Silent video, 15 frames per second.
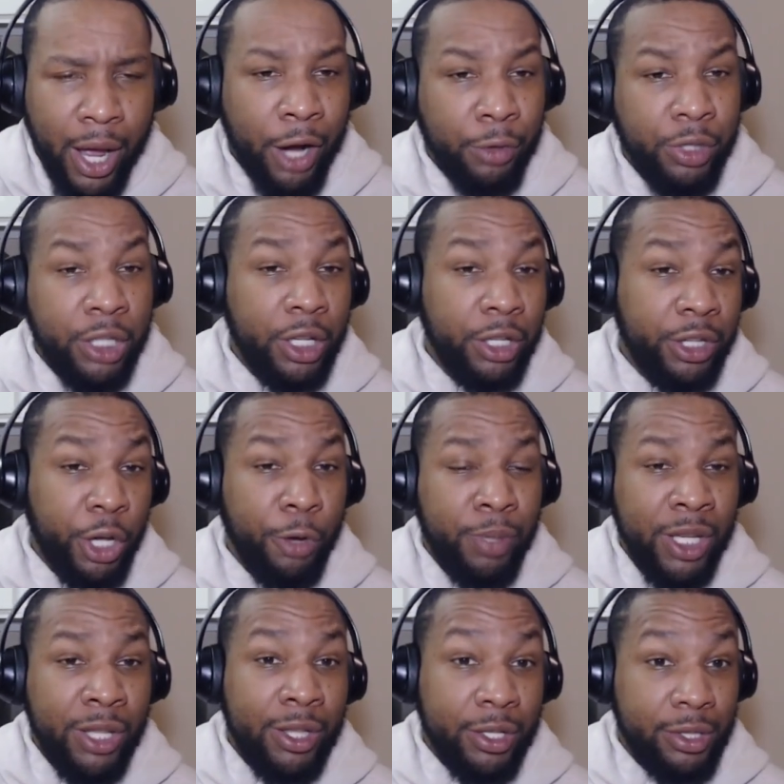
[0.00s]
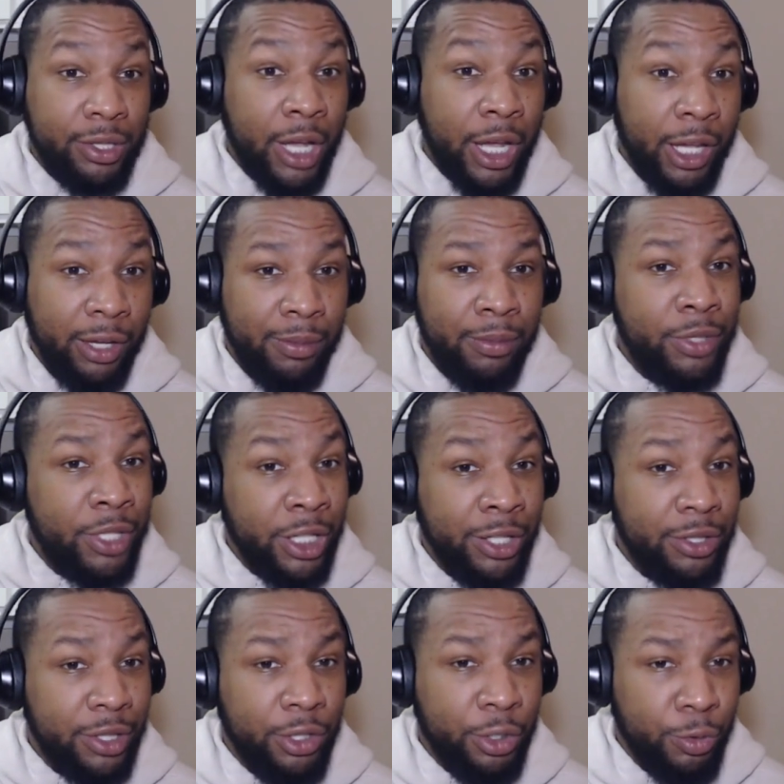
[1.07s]
I don't think that they'll be the same
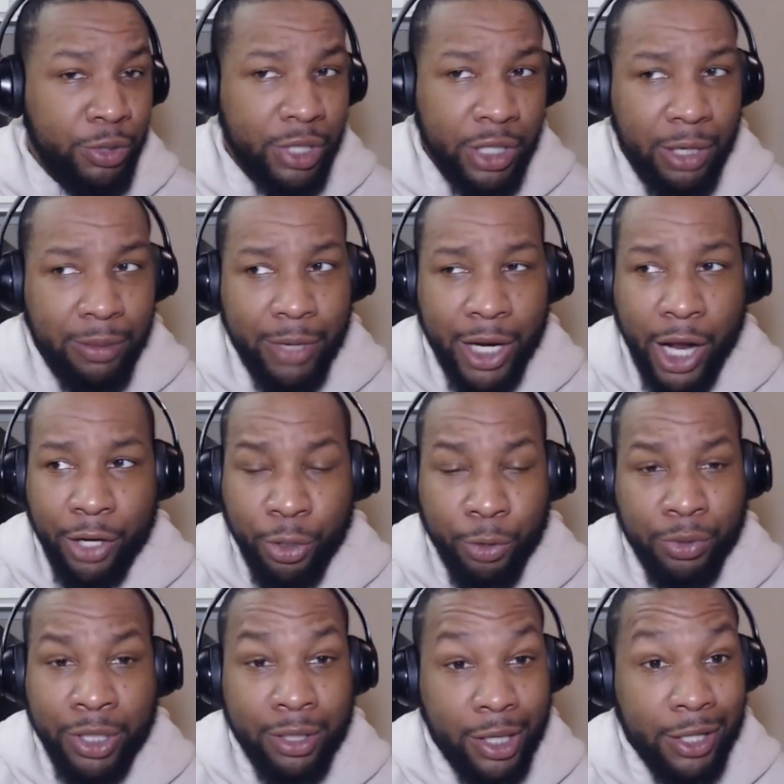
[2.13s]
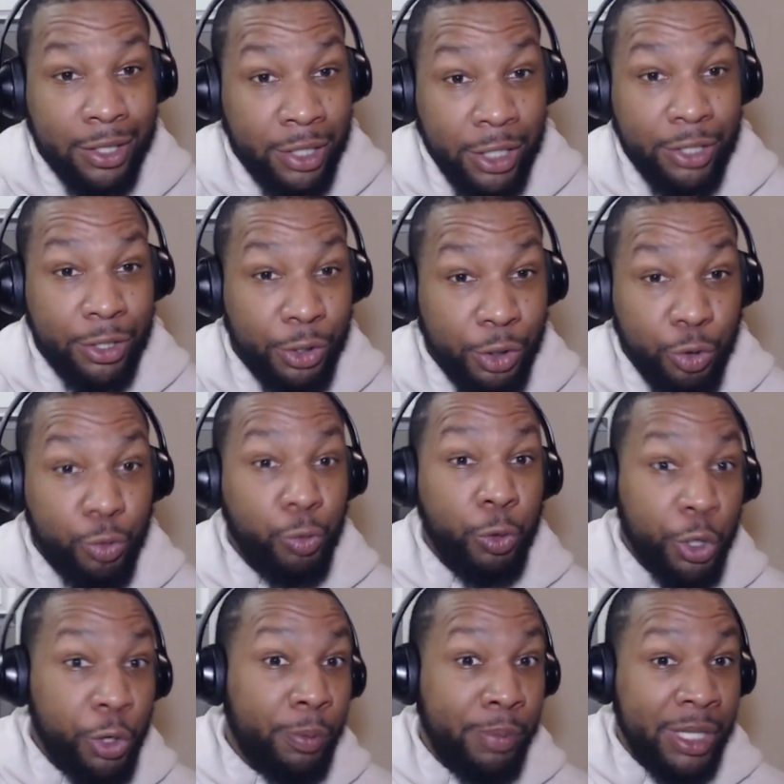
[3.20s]
TCU team, and I don't think that TCU
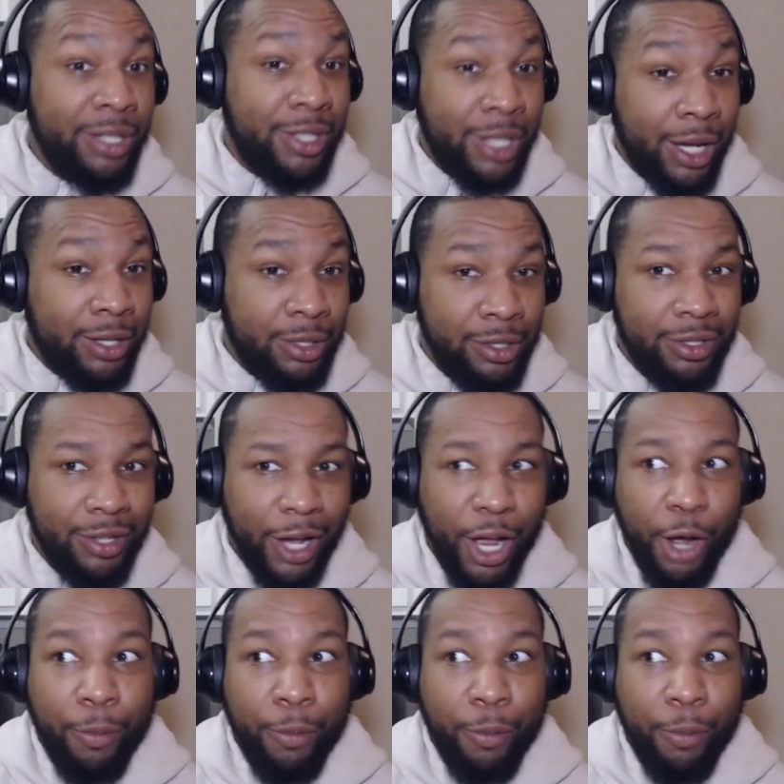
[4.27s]
will beat Texas.